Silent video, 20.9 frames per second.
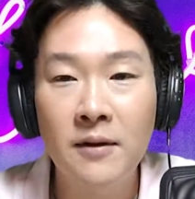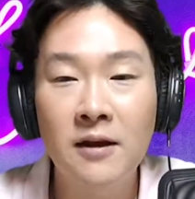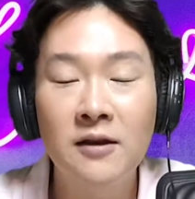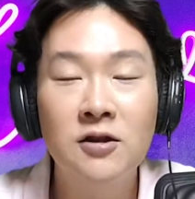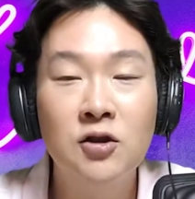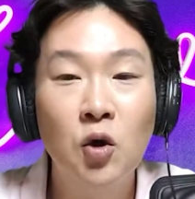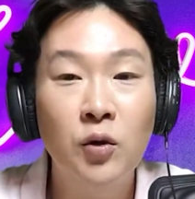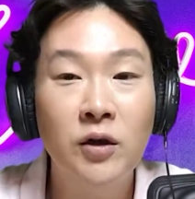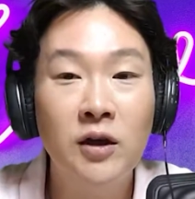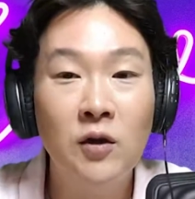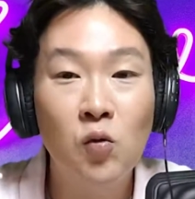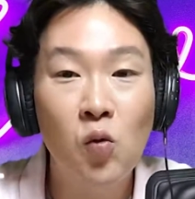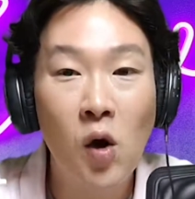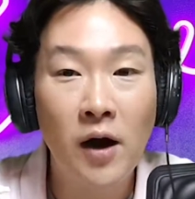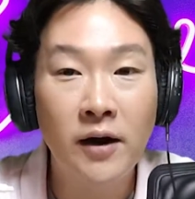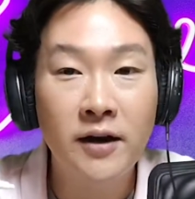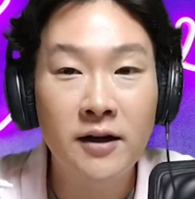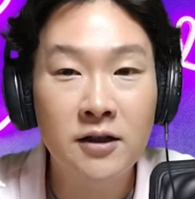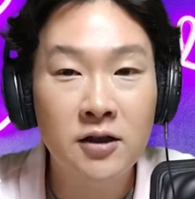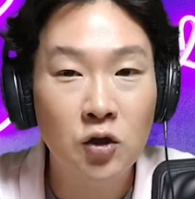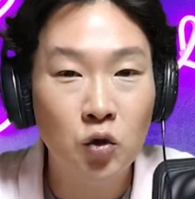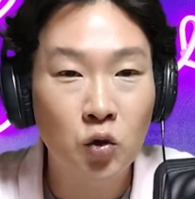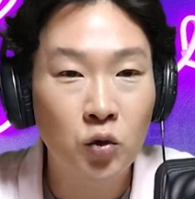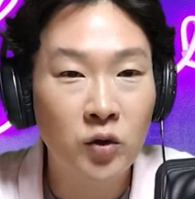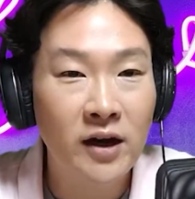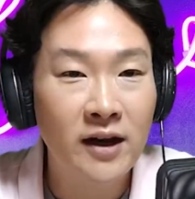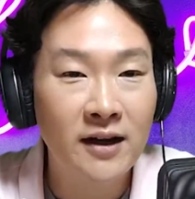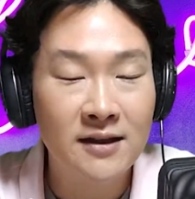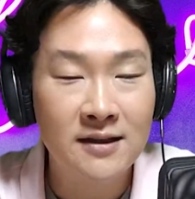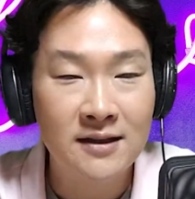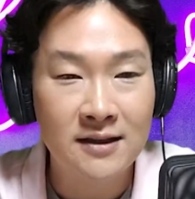And so he wanted to
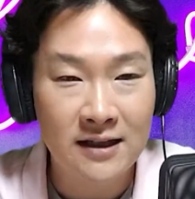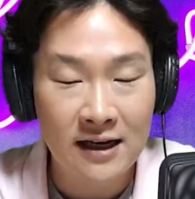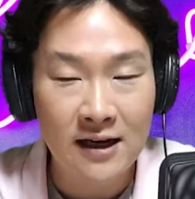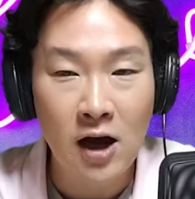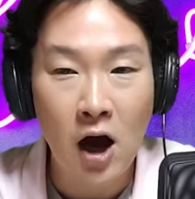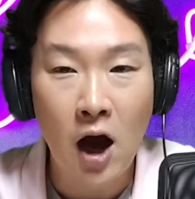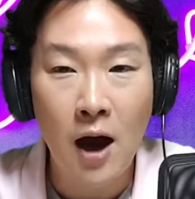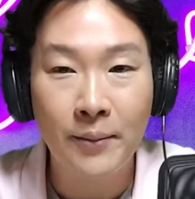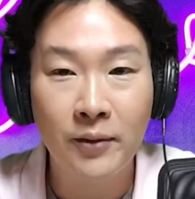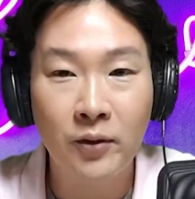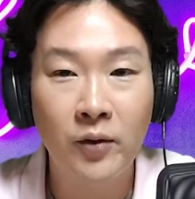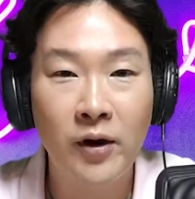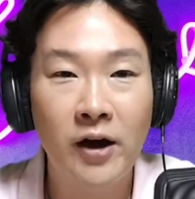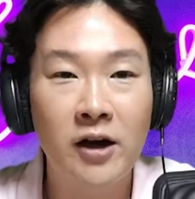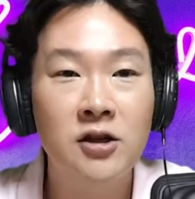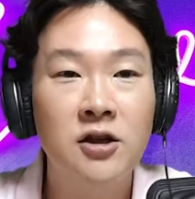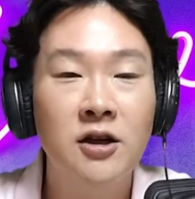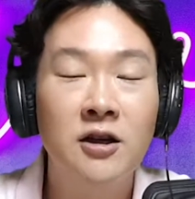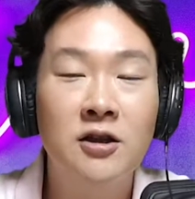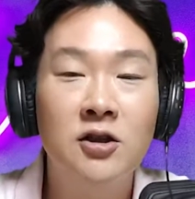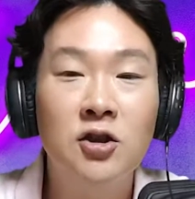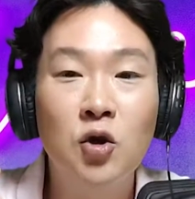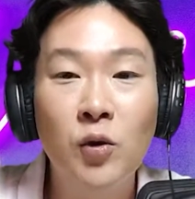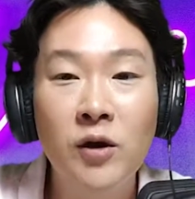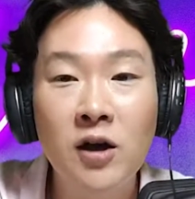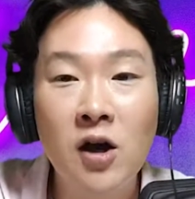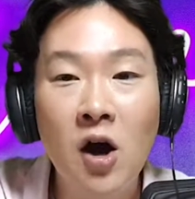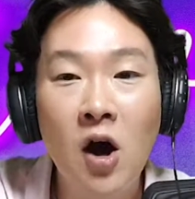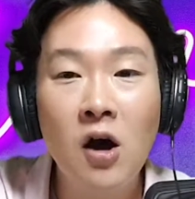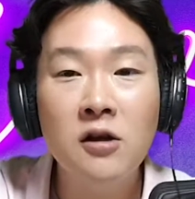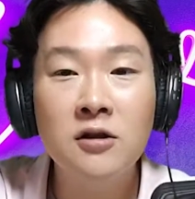create a sting operation. And so he
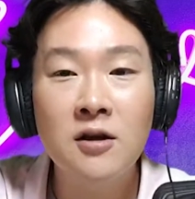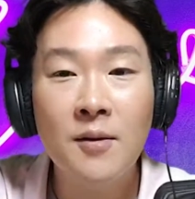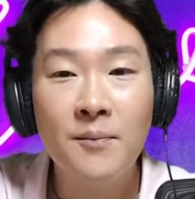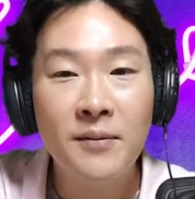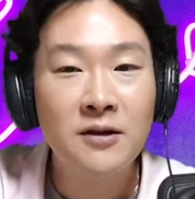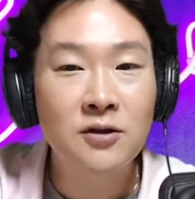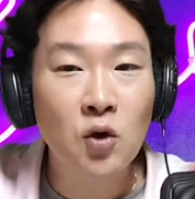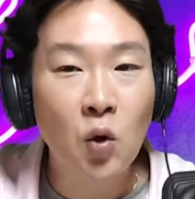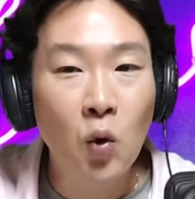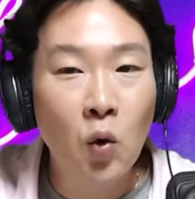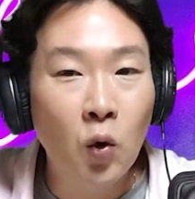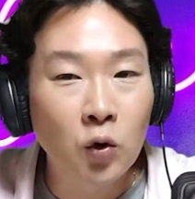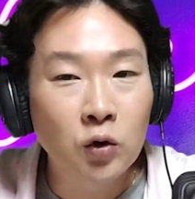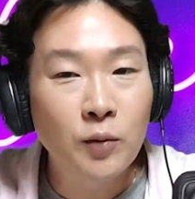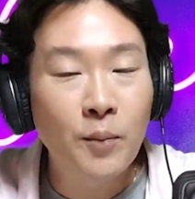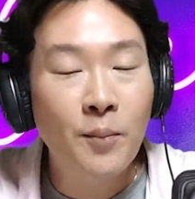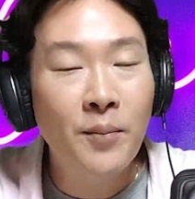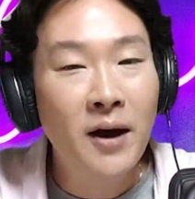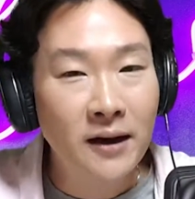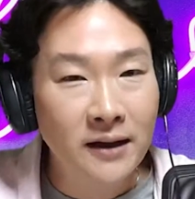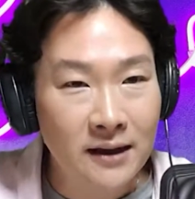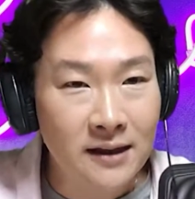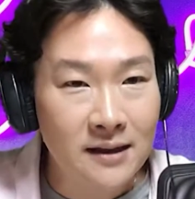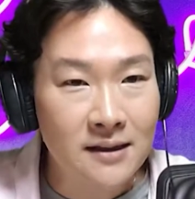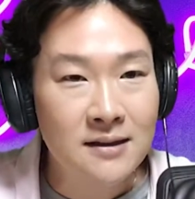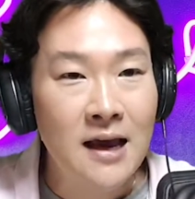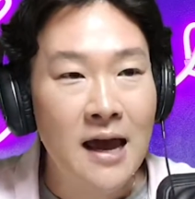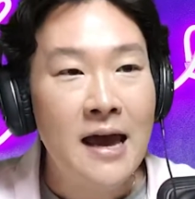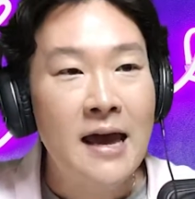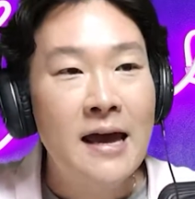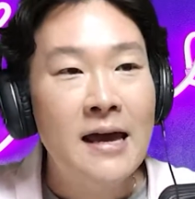calls up his old
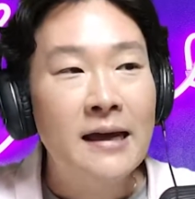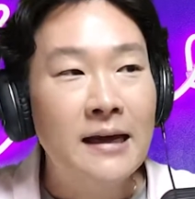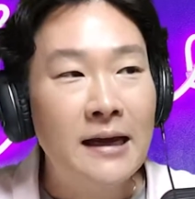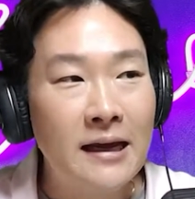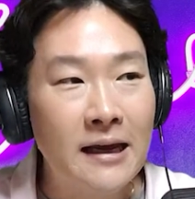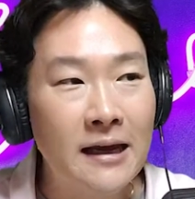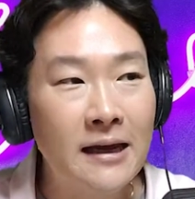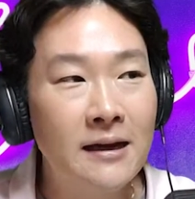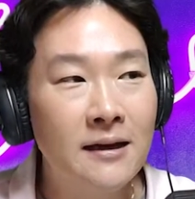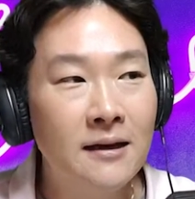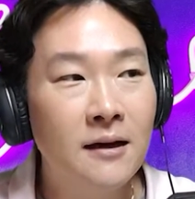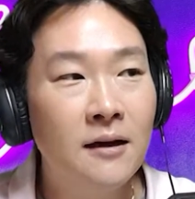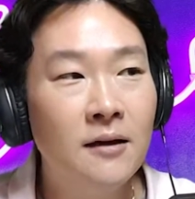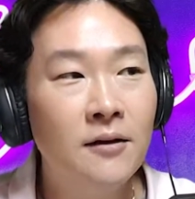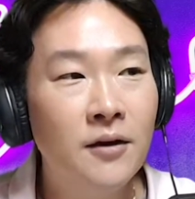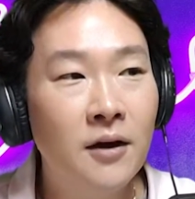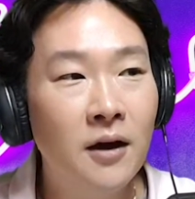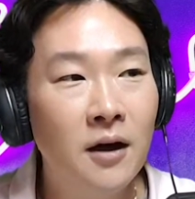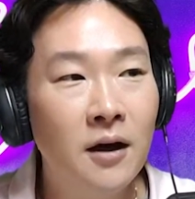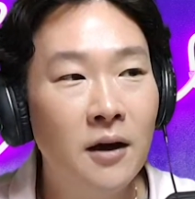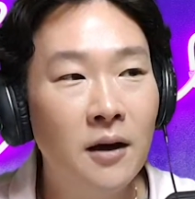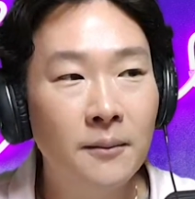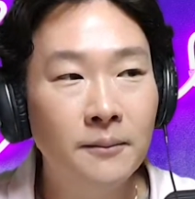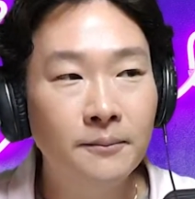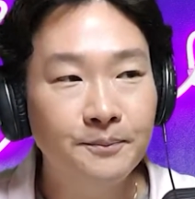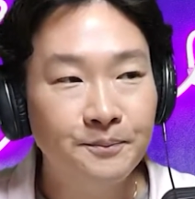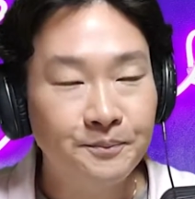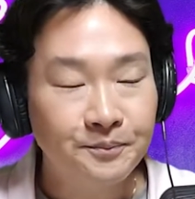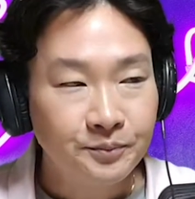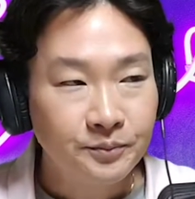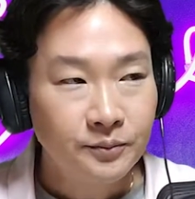buddies in the
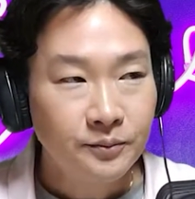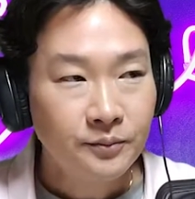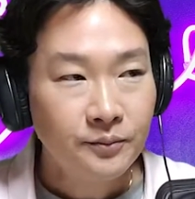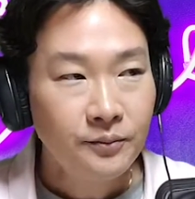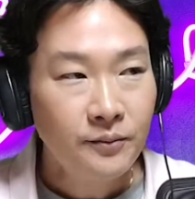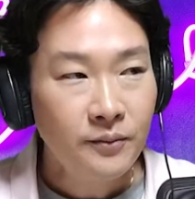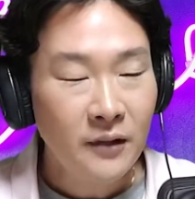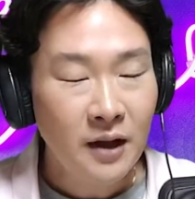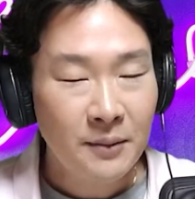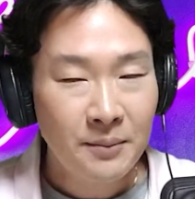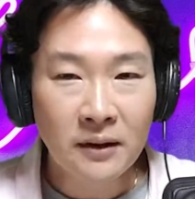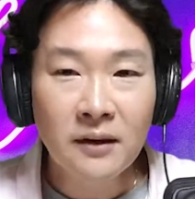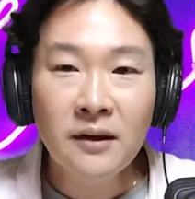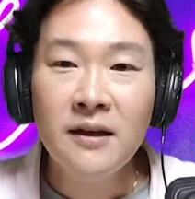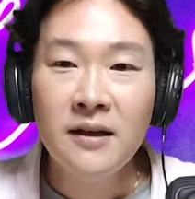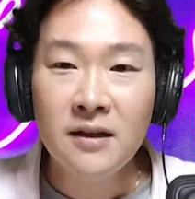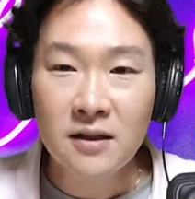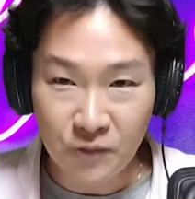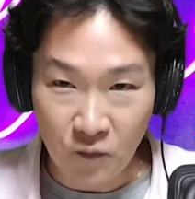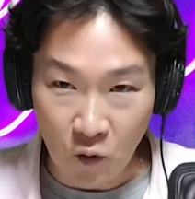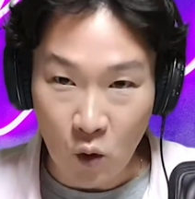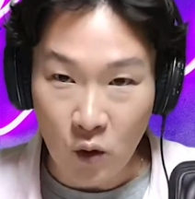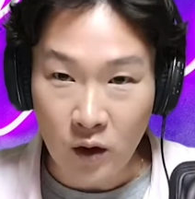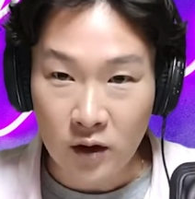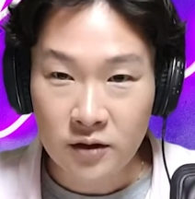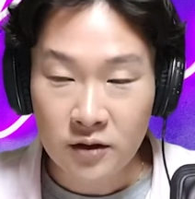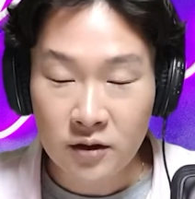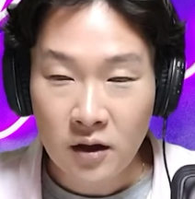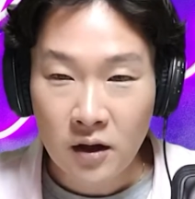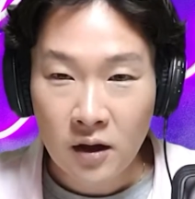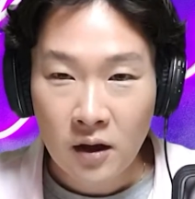police
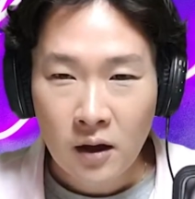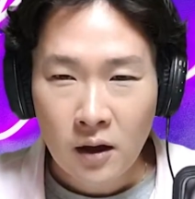force.